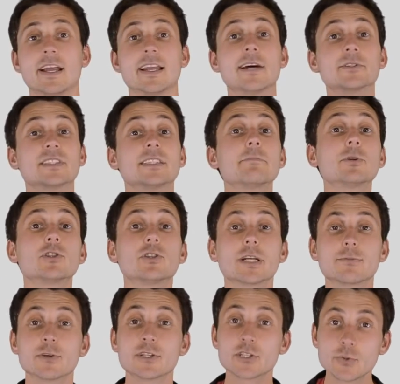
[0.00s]
Now, a simple trick
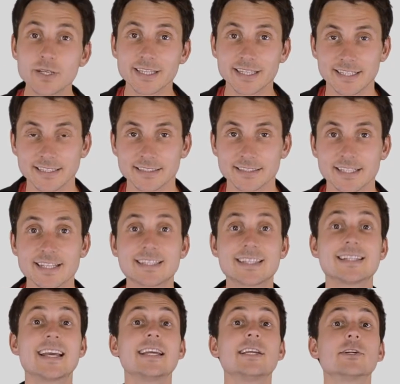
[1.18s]
for doing this is to
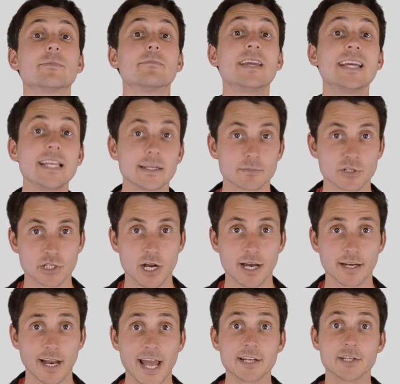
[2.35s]
take your medium
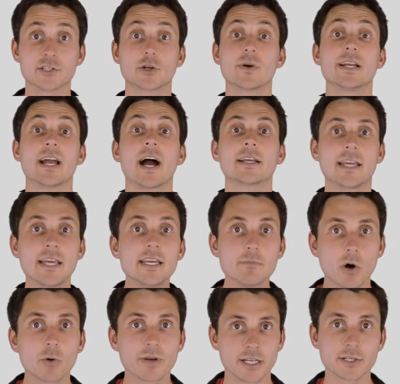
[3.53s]
shot and during a key
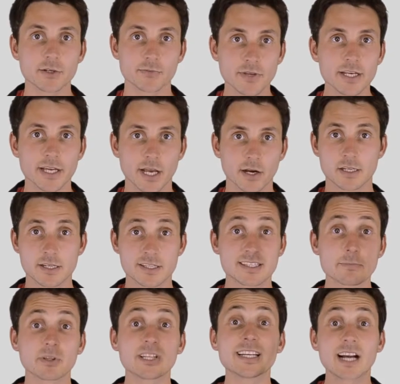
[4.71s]
moment in your video,
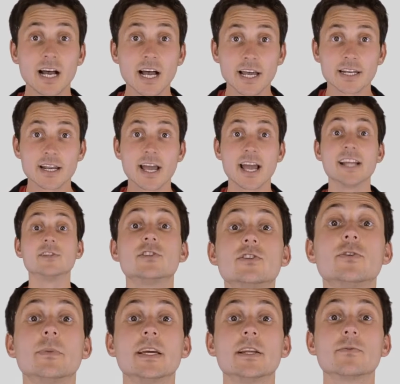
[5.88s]
simply cut and
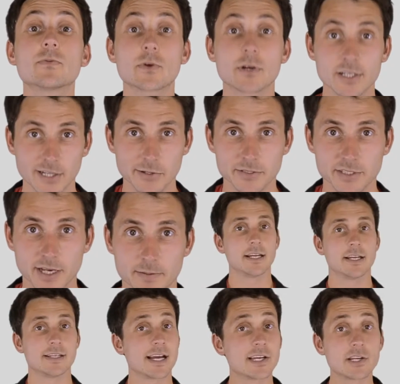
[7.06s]
zoom in for a close-up.
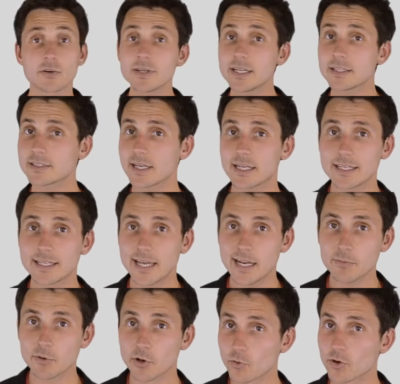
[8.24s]
Now, you don't need a second
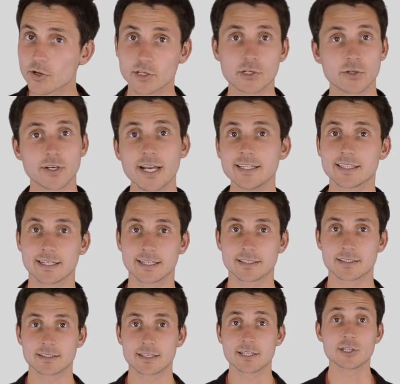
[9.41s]
camera in order to create
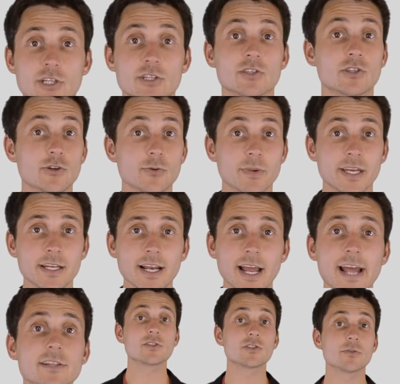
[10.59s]
this. You just zoom in
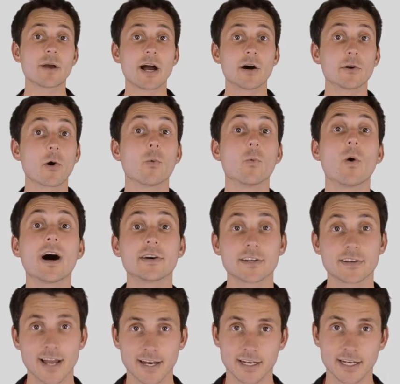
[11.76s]
and zoom out while
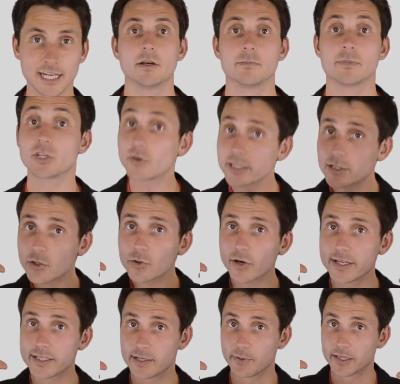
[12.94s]
you're editing. But don't get too
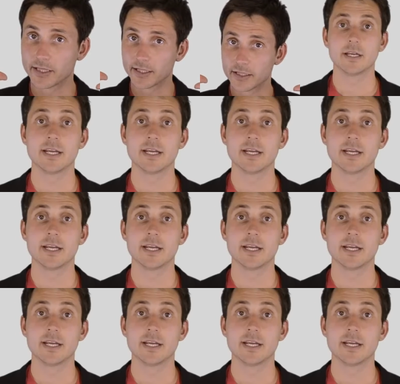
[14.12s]
crazy with it.